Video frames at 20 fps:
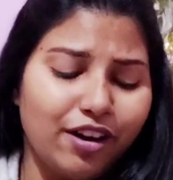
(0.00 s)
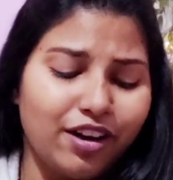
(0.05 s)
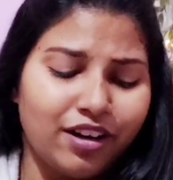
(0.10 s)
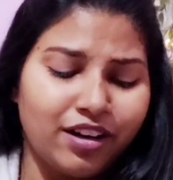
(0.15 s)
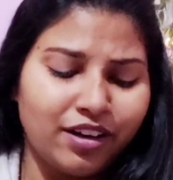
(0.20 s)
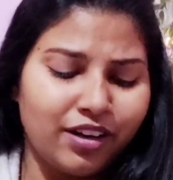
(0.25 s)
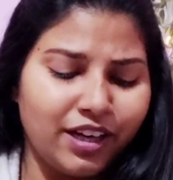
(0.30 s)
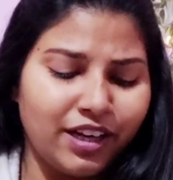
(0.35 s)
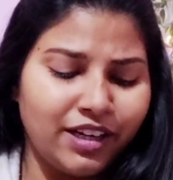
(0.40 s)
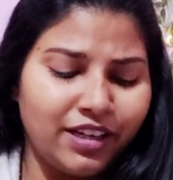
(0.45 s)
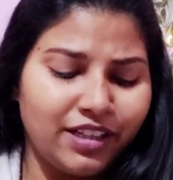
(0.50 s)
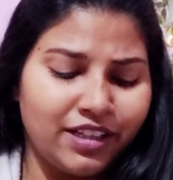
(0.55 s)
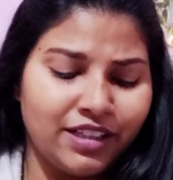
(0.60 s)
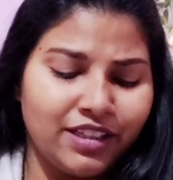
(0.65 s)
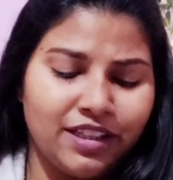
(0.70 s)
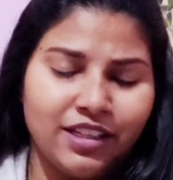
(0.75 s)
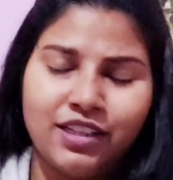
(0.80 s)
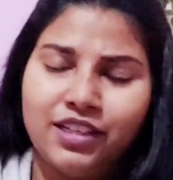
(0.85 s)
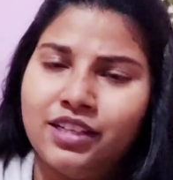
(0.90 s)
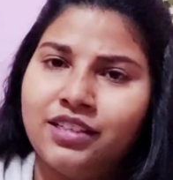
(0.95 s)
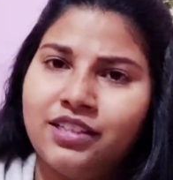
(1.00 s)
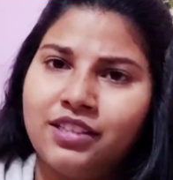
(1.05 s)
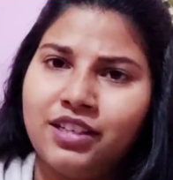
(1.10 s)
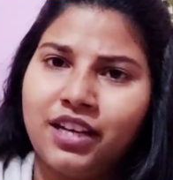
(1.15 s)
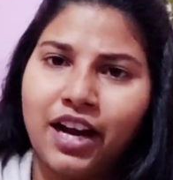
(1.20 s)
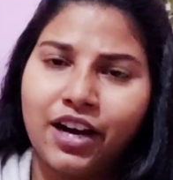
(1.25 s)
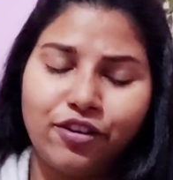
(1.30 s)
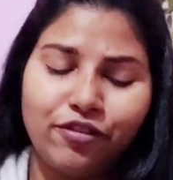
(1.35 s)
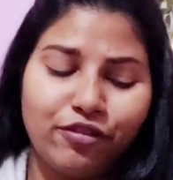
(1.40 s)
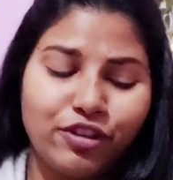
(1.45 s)
It
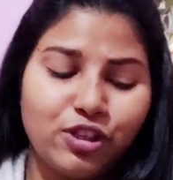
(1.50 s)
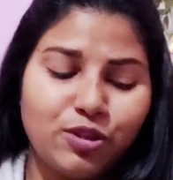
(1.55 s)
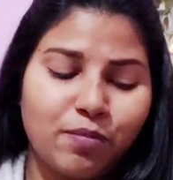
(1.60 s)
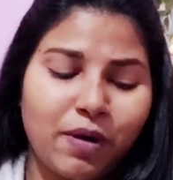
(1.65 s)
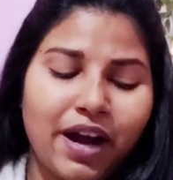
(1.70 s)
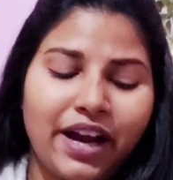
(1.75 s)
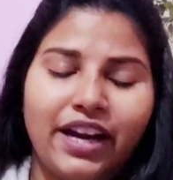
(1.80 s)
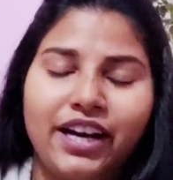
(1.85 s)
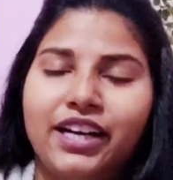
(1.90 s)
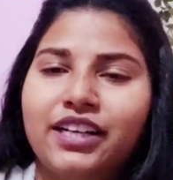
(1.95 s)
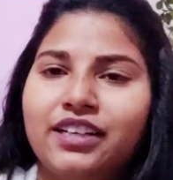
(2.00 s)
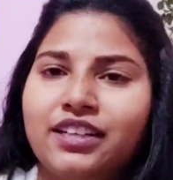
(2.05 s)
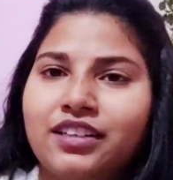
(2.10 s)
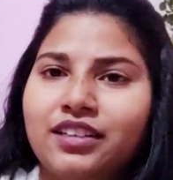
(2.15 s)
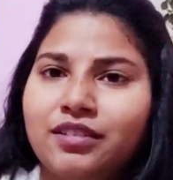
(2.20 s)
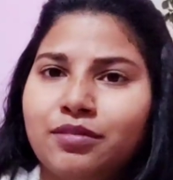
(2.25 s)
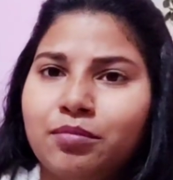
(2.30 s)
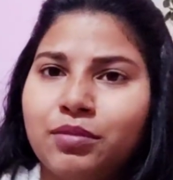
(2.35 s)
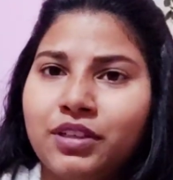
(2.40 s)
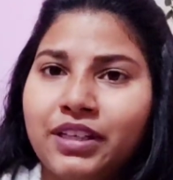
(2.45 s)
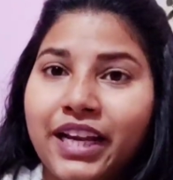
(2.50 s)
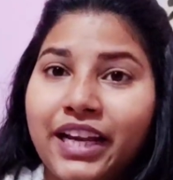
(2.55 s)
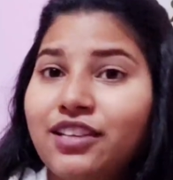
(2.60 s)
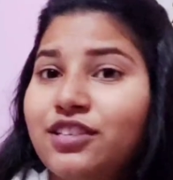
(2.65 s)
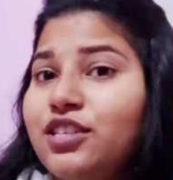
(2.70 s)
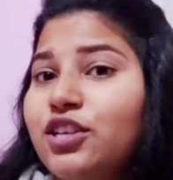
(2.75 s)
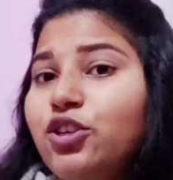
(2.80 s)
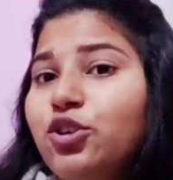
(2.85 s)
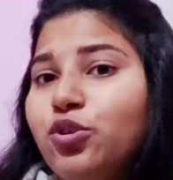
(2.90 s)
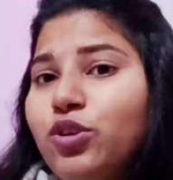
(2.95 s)
kind of inspired
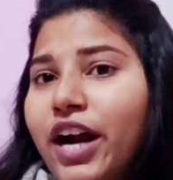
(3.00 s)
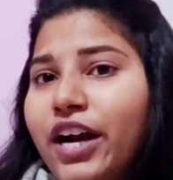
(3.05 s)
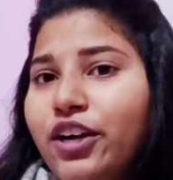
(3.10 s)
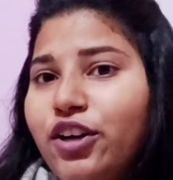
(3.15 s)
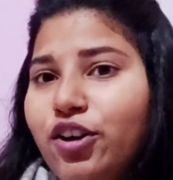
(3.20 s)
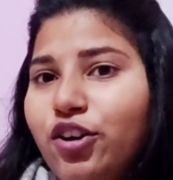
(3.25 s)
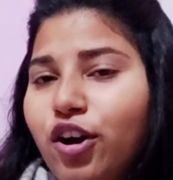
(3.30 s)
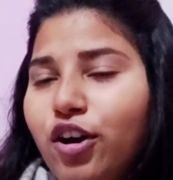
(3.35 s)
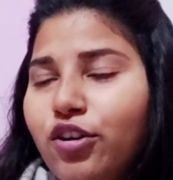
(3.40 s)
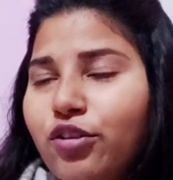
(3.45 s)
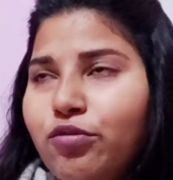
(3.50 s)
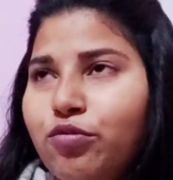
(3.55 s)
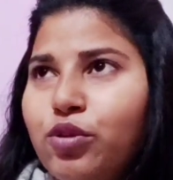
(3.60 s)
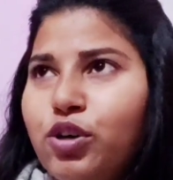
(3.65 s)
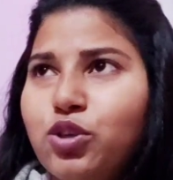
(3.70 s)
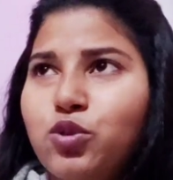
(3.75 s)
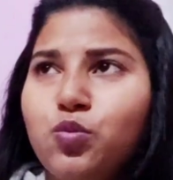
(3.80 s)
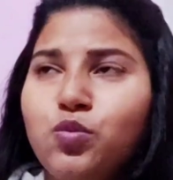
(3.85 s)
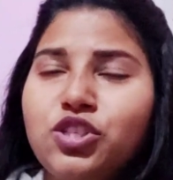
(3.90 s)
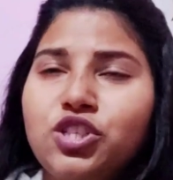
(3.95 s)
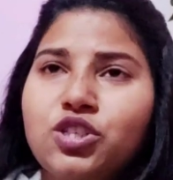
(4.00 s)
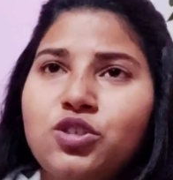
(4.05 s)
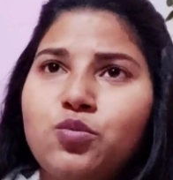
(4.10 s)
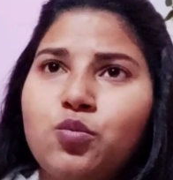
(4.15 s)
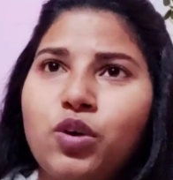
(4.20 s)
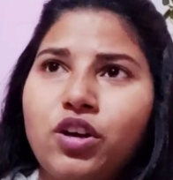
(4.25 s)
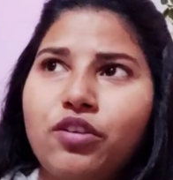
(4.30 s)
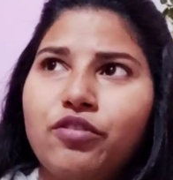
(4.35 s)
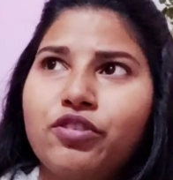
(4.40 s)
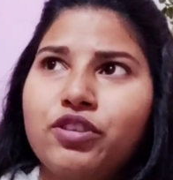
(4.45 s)
Tennyson to write a lot of works, which is
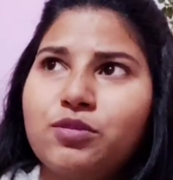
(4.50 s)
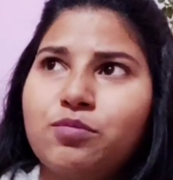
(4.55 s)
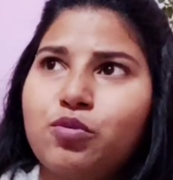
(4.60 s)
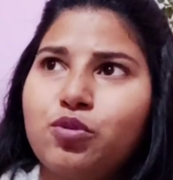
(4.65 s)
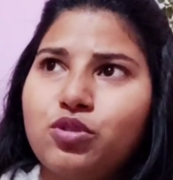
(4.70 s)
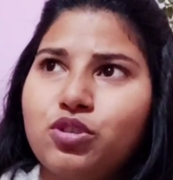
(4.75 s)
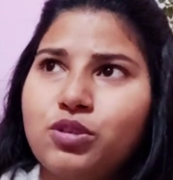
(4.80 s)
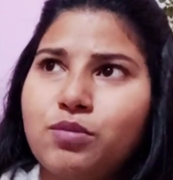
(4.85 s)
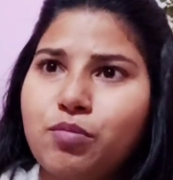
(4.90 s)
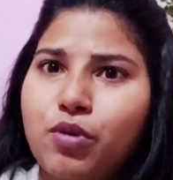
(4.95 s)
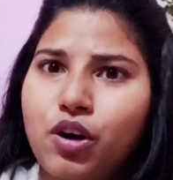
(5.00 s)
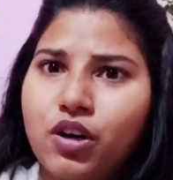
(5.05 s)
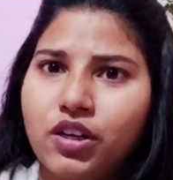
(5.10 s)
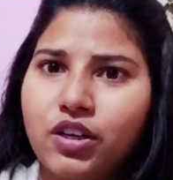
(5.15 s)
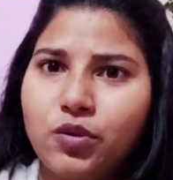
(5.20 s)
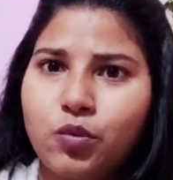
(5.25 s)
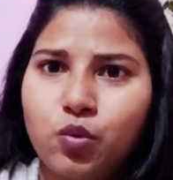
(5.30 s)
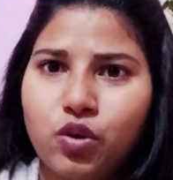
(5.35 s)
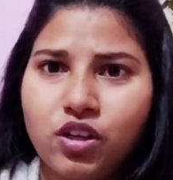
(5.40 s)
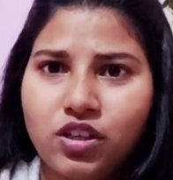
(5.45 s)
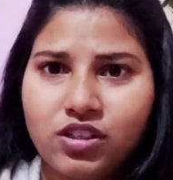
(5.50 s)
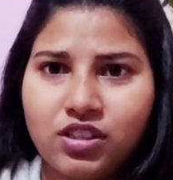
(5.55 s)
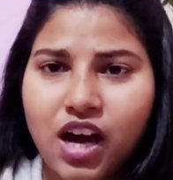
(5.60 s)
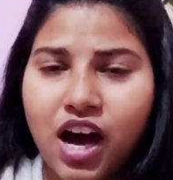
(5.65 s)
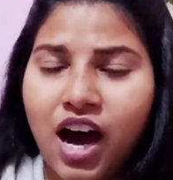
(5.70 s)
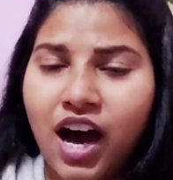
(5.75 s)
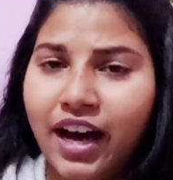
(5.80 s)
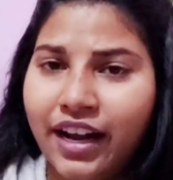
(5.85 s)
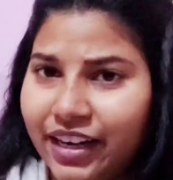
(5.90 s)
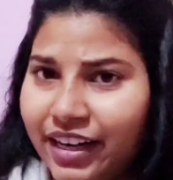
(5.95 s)
one of his most important works
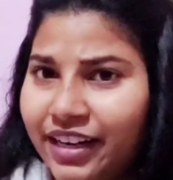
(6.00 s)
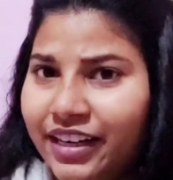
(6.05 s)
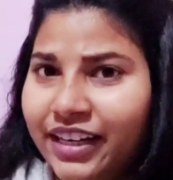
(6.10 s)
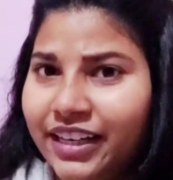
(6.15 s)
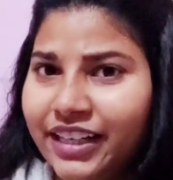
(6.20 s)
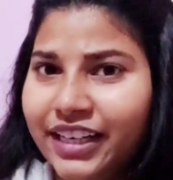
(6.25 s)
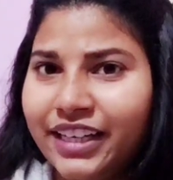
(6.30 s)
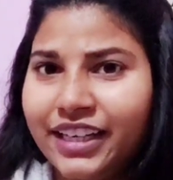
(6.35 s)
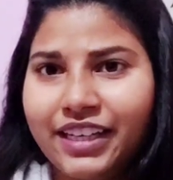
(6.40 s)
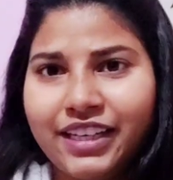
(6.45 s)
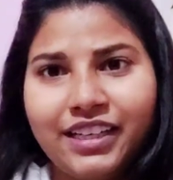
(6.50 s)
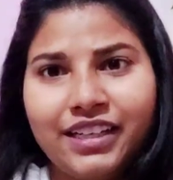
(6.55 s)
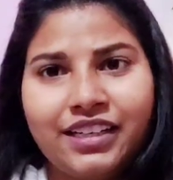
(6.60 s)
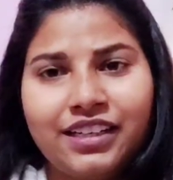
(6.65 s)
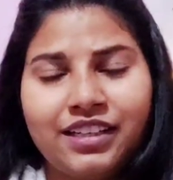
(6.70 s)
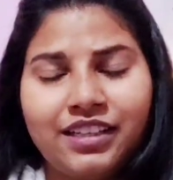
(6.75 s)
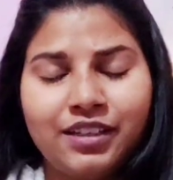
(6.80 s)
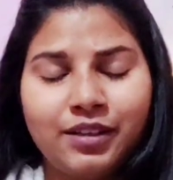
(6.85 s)
are written in